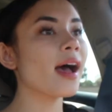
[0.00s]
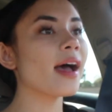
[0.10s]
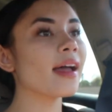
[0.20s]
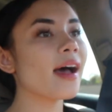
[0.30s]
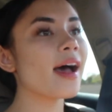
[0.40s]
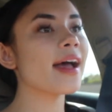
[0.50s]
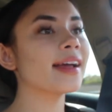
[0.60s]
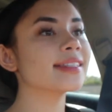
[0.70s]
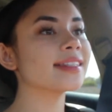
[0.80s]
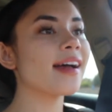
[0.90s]
Hi
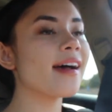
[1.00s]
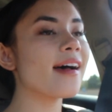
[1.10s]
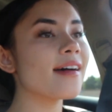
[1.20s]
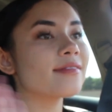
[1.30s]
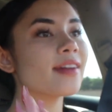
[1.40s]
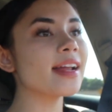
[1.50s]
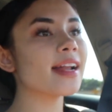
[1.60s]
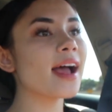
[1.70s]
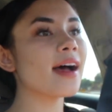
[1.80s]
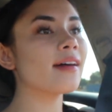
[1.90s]
guys,
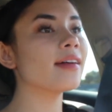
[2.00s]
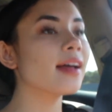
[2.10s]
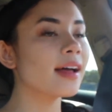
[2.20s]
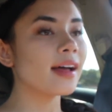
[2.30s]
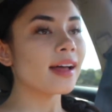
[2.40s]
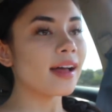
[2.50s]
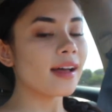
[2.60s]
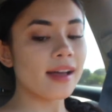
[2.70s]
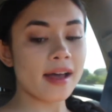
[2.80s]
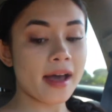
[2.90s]
right now
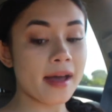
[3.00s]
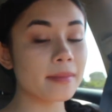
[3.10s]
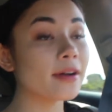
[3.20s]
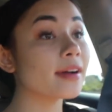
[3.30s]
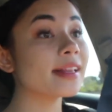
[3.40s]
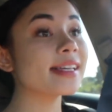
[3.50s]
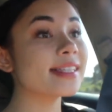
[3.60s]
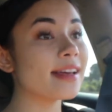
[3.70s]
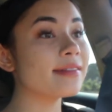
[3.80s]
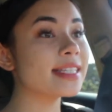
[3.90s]
I'm currently
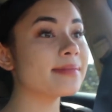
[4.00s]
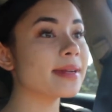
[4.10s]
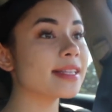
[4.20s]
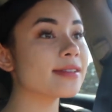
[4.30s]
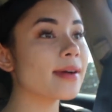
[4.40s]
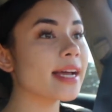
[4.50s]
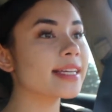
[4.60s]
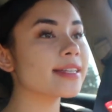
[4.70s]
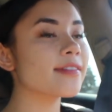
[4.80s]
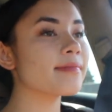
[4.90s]
17 minutes
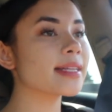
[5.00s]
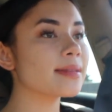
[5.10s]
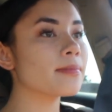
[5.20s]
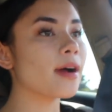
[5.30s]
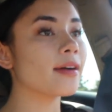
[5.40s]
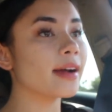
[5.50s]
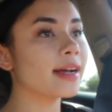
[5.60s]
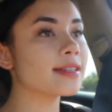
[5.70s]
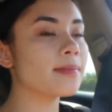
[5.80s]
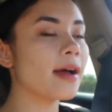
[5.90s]
away, so we've made some
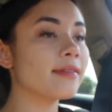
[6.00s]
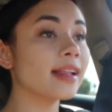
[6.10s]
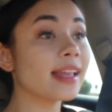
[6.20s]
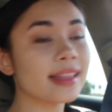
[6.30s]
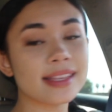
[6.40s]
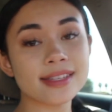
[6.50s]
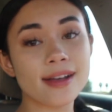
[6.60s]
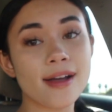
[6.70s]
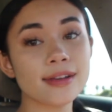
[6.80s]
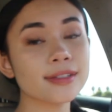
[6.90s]
progress, but I really like the
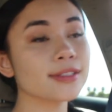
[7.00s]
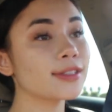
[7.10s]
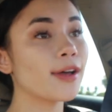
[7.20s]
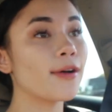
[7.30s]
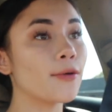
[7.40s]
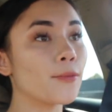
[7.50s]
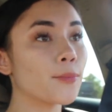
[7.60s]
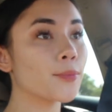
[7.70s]
song, so.